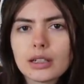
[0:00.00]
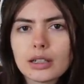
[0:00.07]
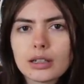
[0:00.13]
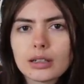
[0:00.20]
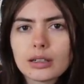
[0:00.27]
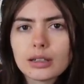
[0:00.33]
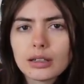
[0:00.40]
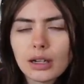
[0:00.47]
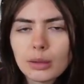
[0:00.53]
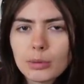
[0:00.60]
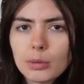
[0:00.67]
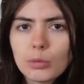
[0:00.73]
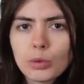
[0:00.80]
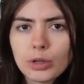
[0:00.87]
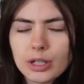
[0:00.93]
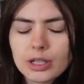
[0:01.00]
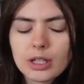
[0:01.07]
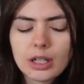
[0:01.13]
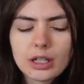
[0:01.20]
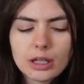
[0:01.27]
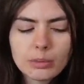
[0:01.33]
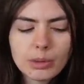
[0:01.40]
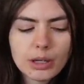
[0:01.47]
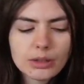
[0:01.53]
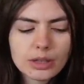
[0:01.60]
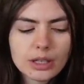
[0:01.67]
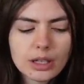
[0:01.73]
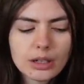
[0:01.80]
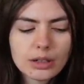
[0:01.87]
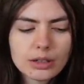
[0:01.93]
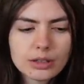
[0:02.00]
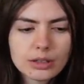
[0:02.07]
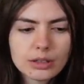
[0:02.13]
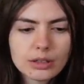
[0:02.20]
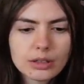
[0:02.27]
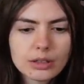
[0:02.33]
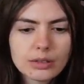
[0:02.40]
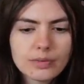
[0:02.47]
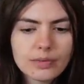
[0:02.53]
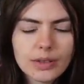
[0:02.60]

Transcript: and got me more excited about the character.